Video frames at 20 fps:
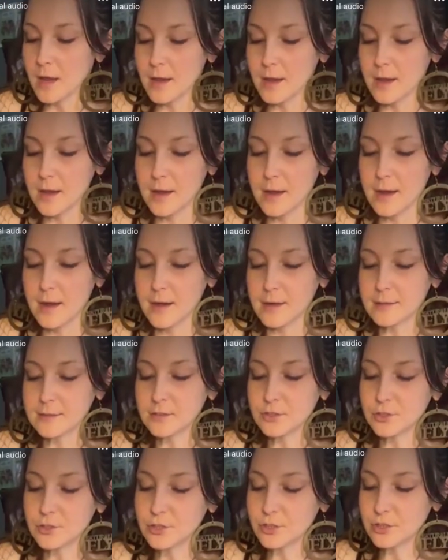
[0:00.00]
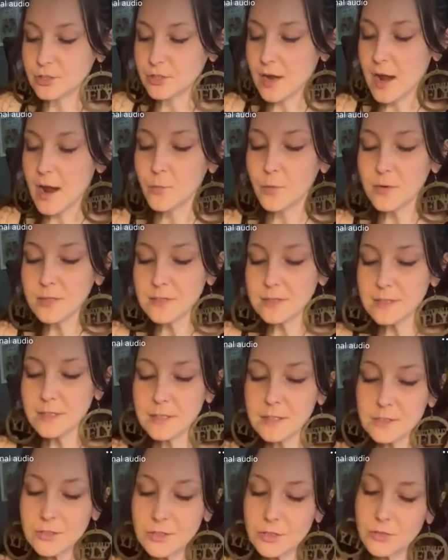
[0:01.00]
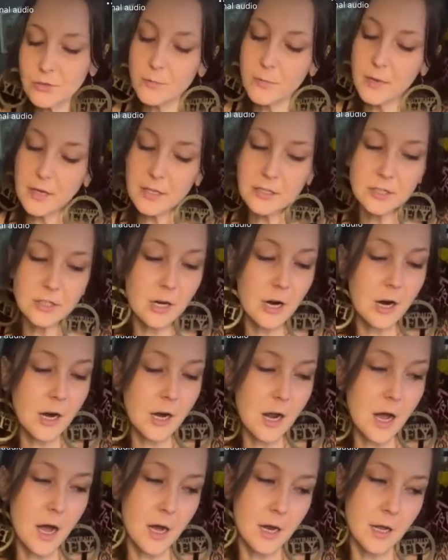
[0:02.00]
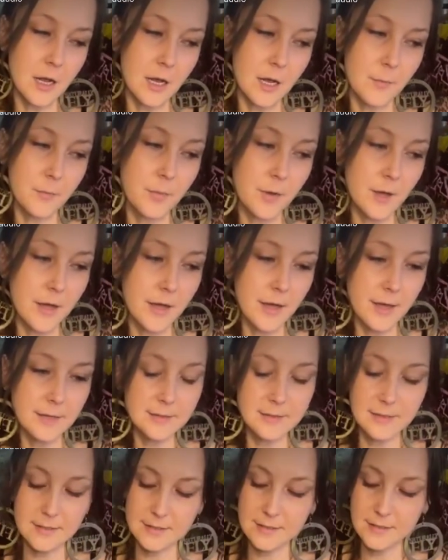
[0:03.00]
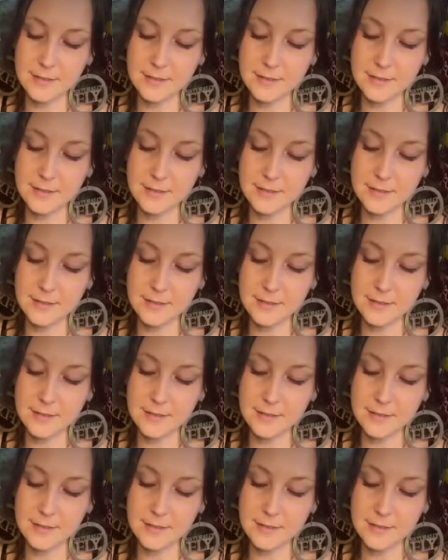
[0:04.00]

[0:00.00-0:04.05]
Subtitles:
And I was going to do a major arcana, but